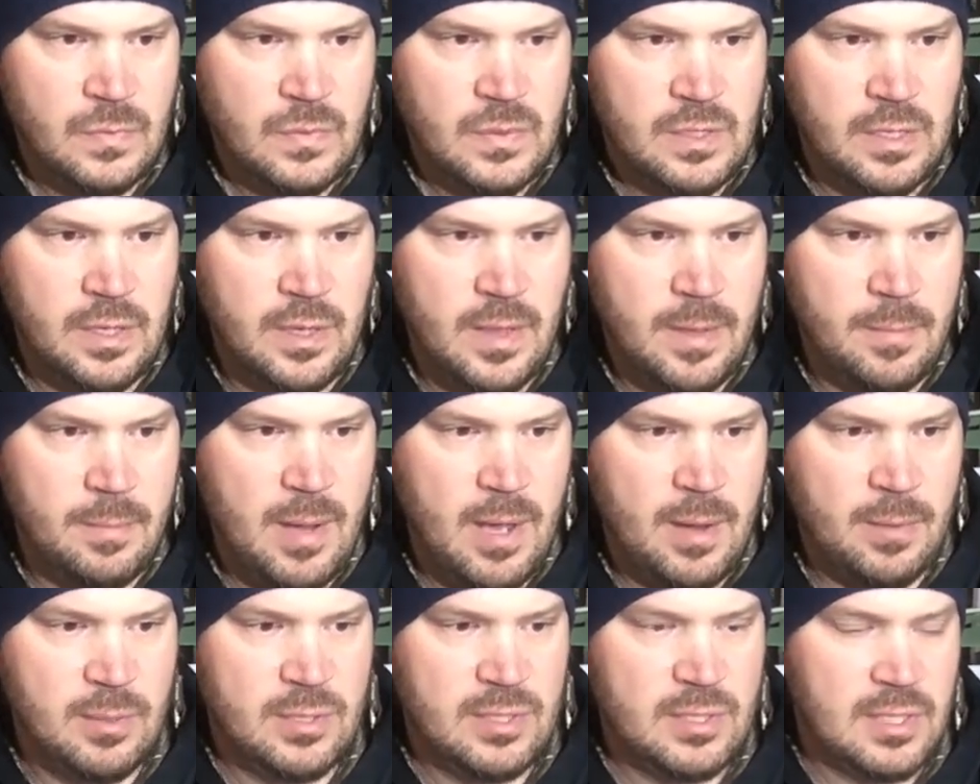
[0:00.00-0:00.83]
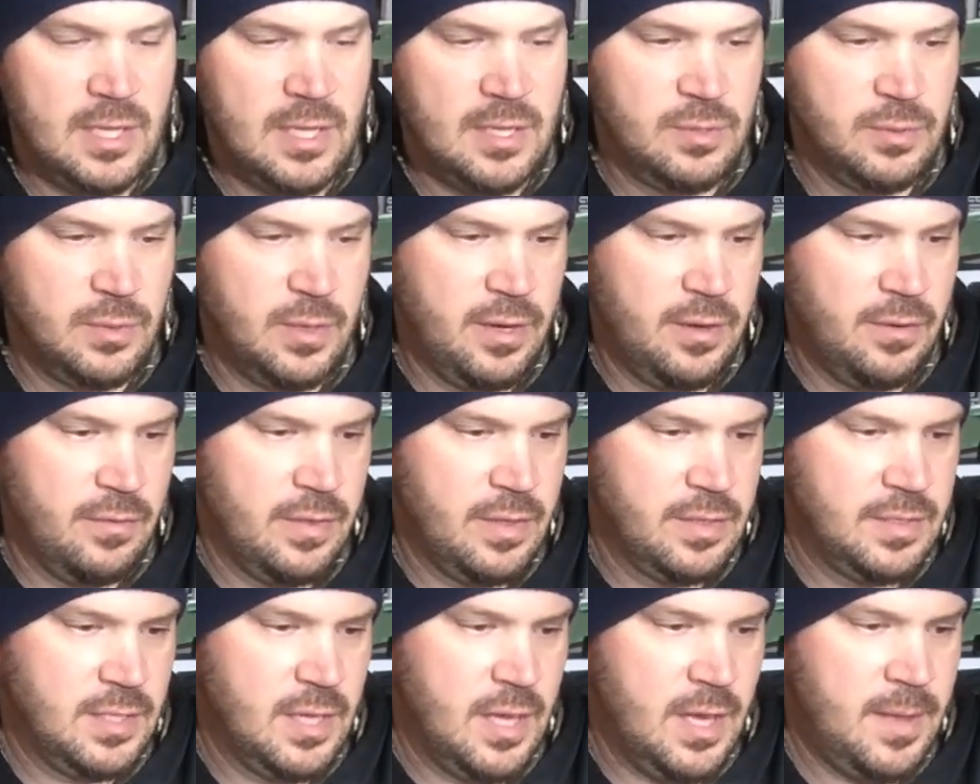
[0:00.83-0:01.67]
See how that bobber slides right over
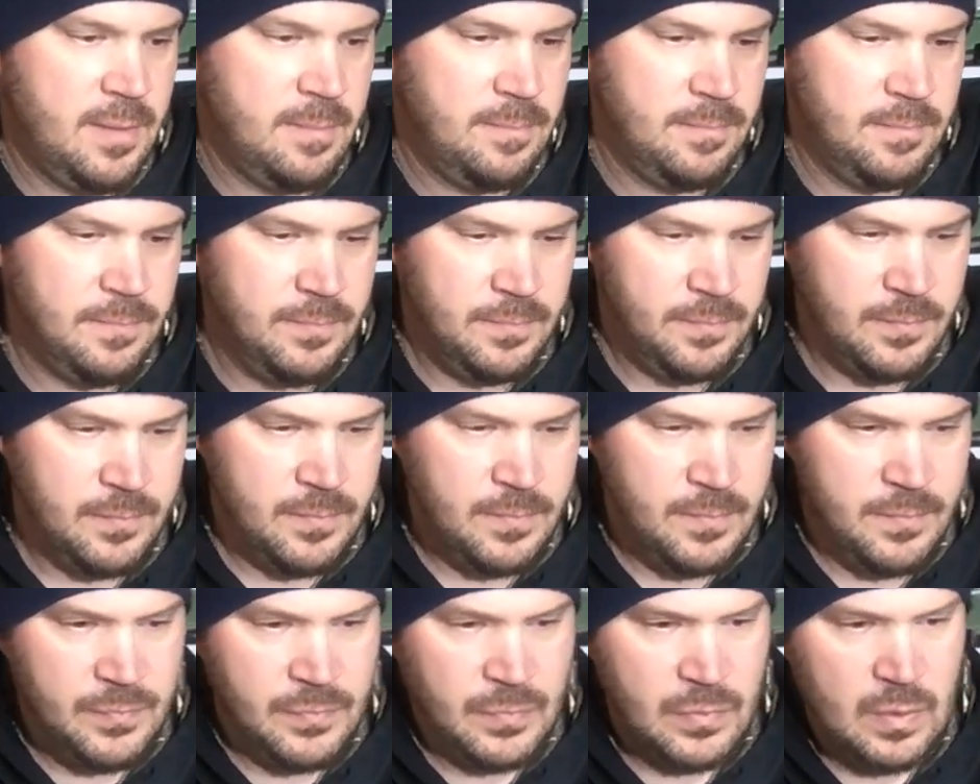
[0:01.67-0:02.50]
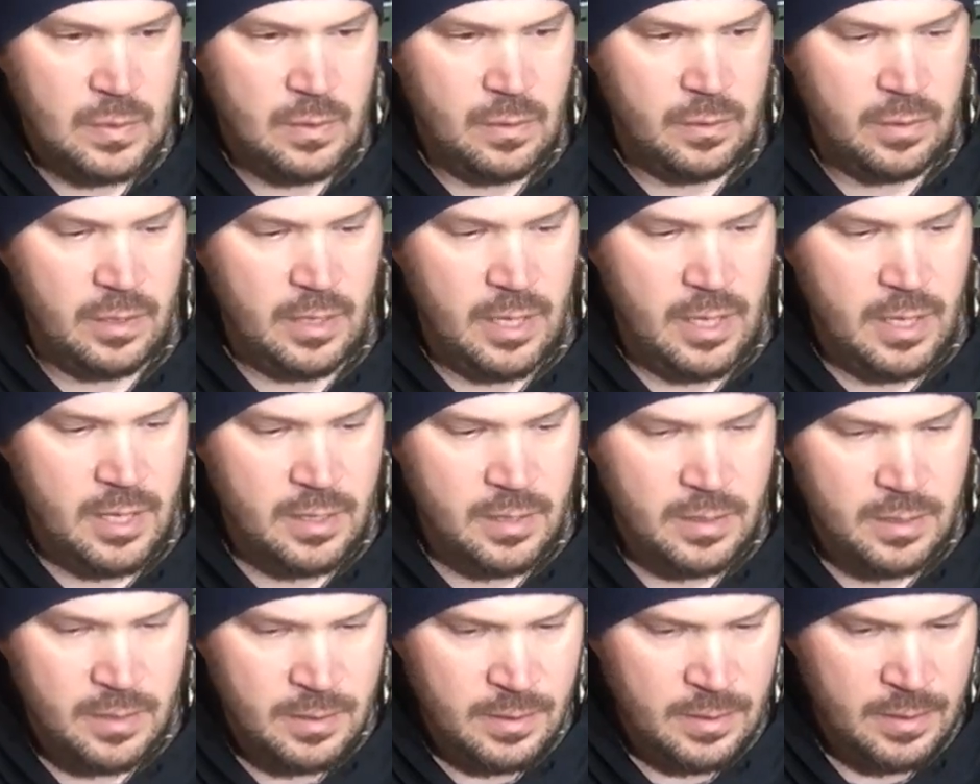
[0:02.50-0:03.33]
the top? Okay,
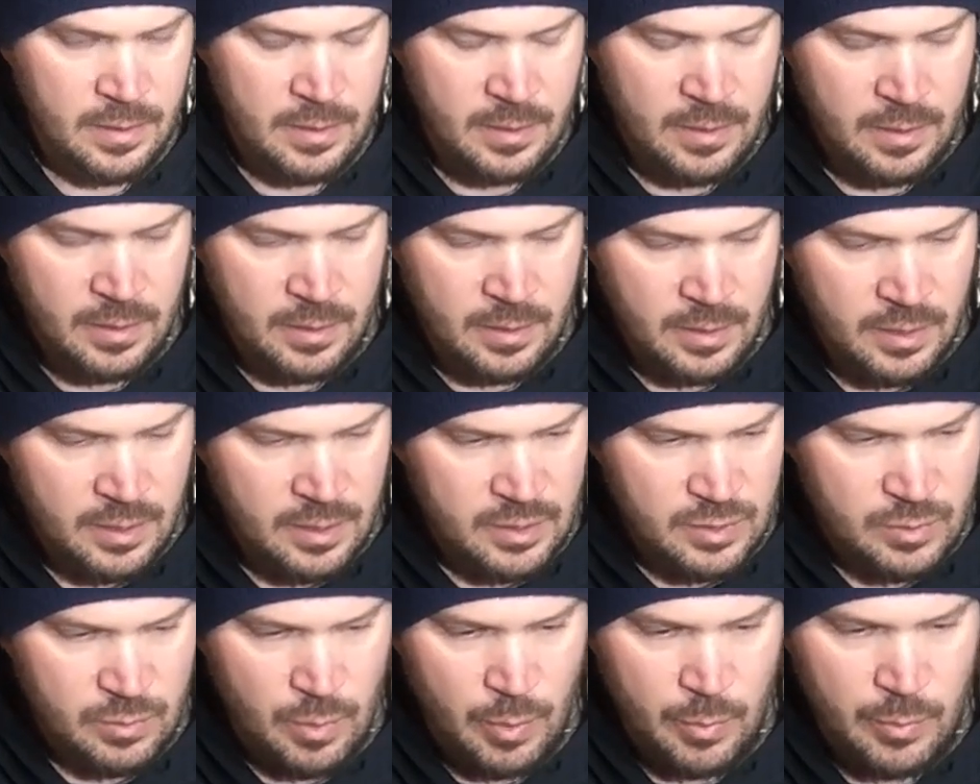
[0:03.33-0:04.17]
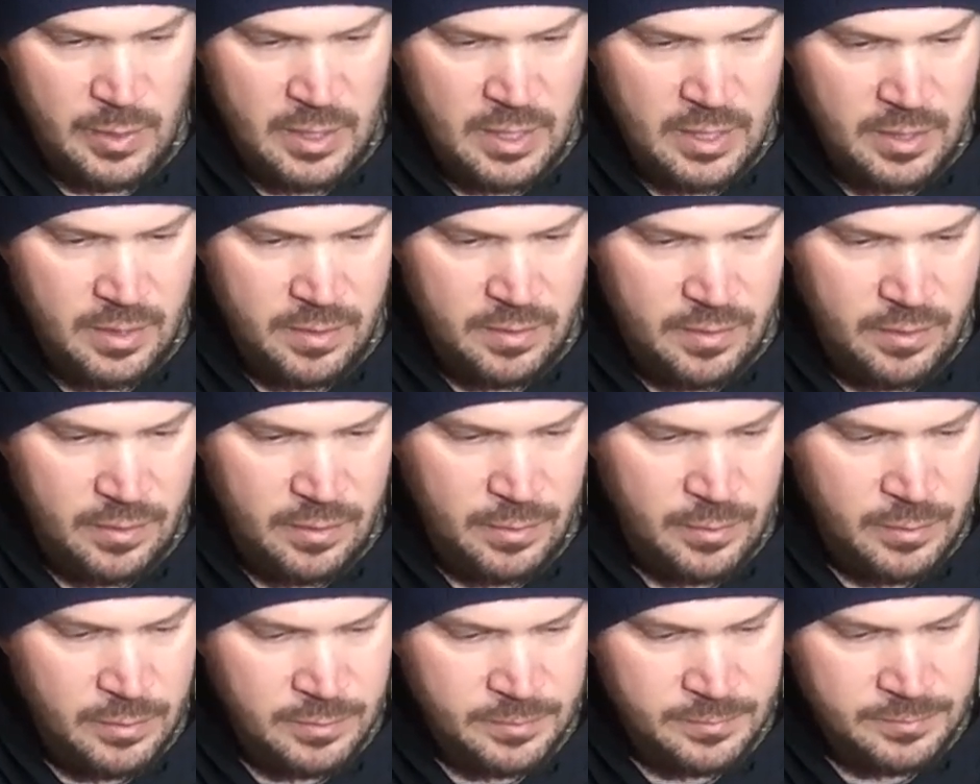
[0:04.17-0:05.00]
so what we need to
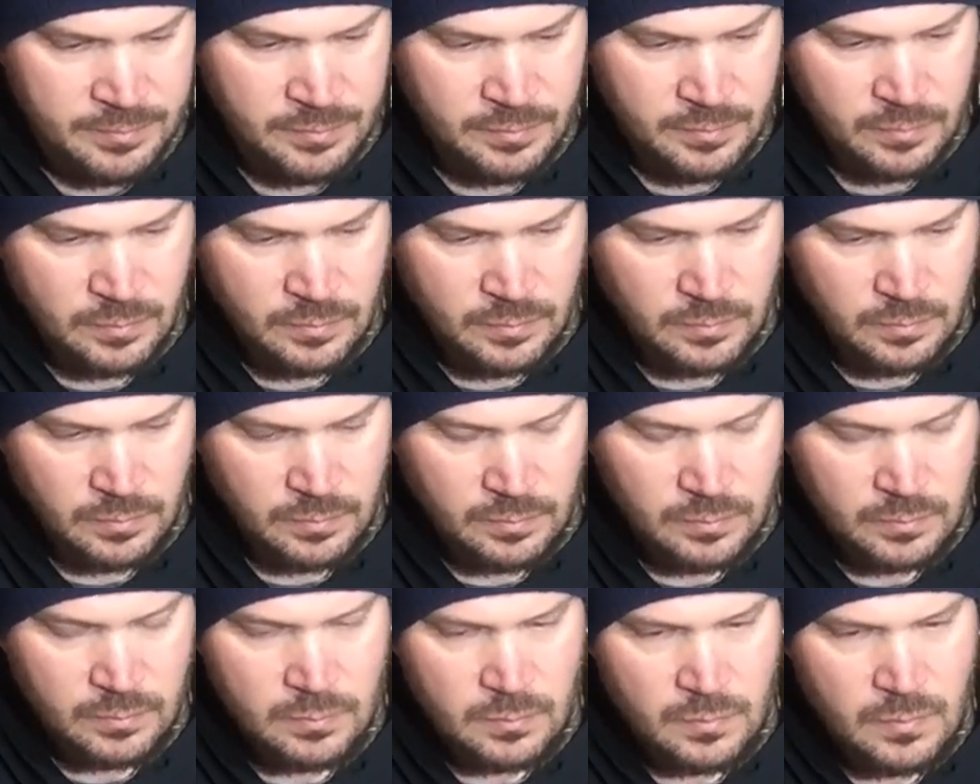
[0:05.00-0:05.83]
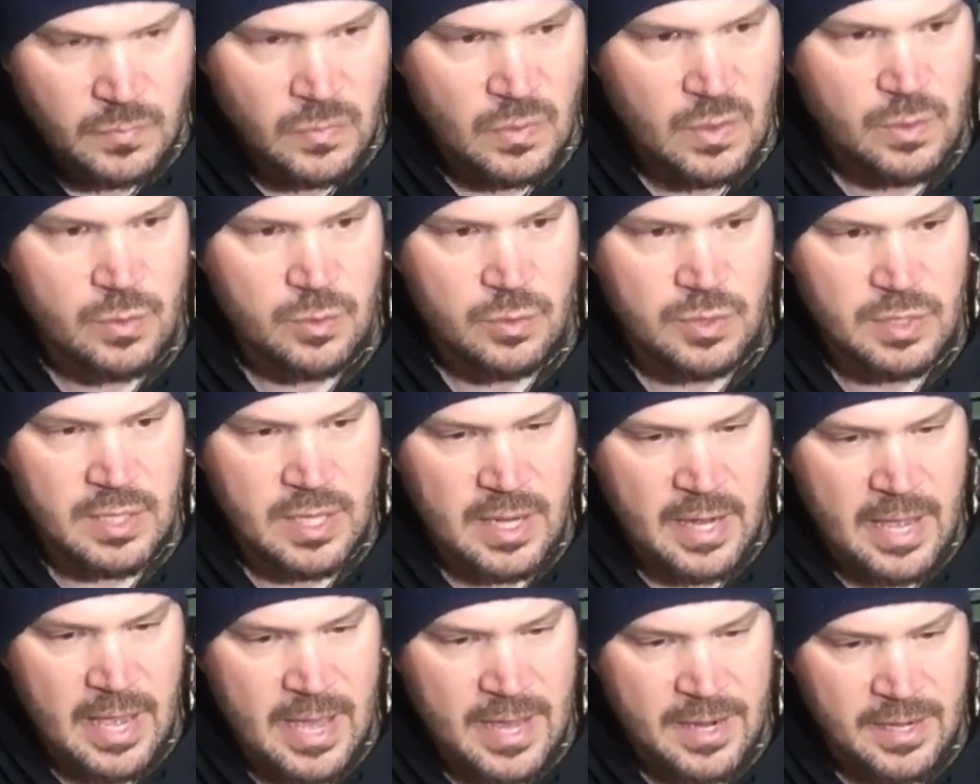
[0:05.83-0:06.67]
do, we're just
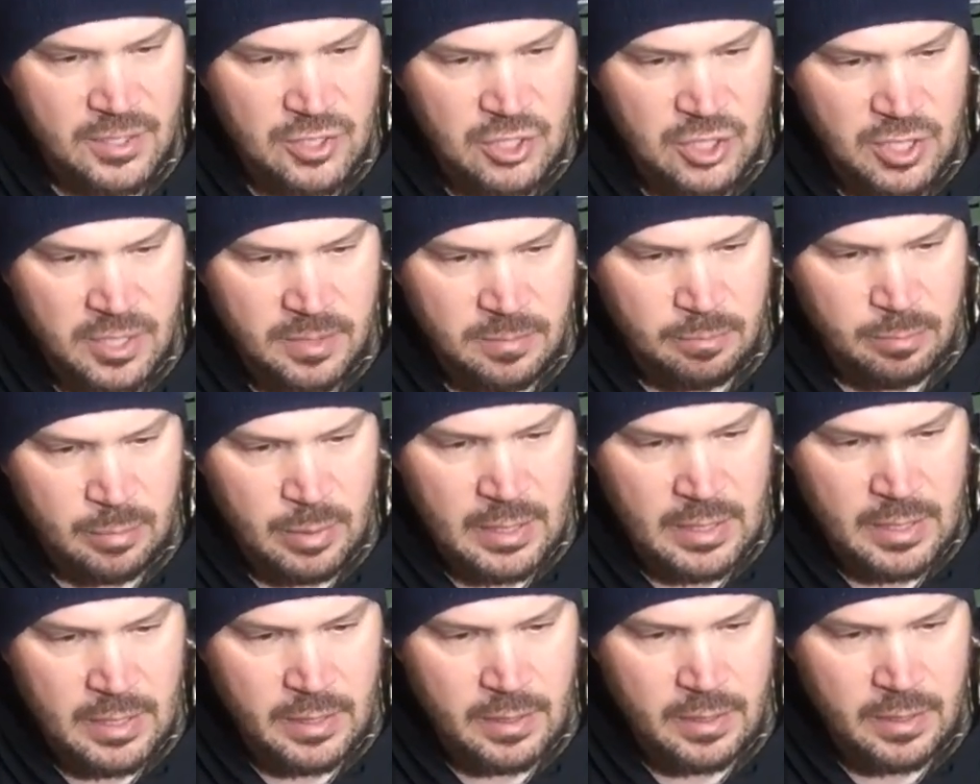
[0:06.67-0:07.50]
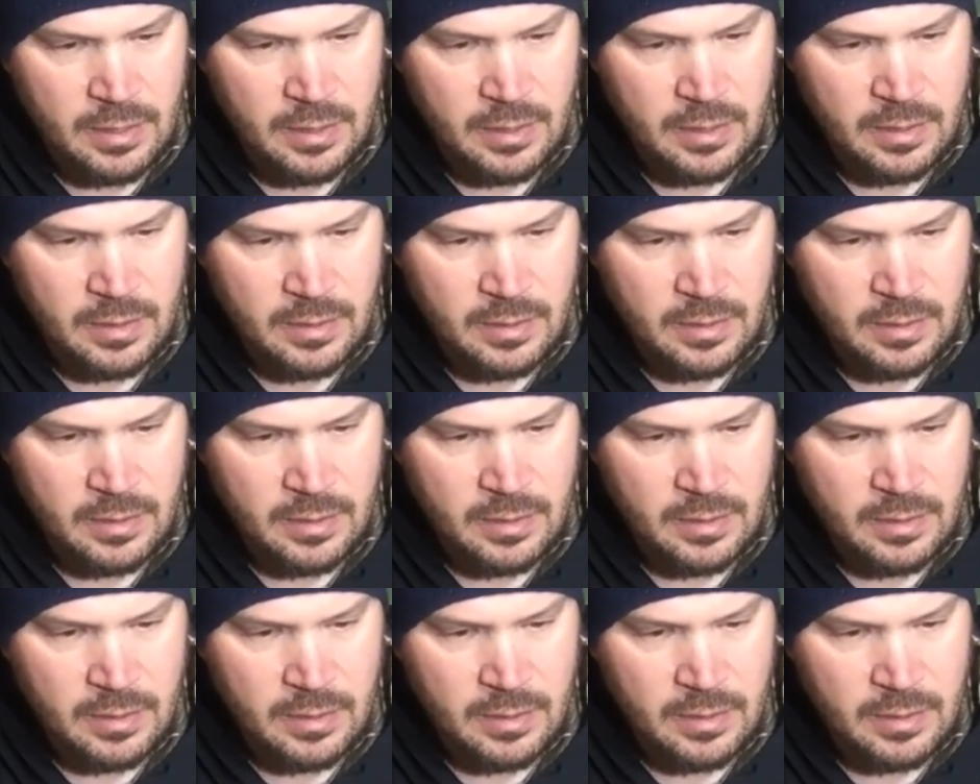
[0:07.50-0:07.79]
going to add a cheap bead.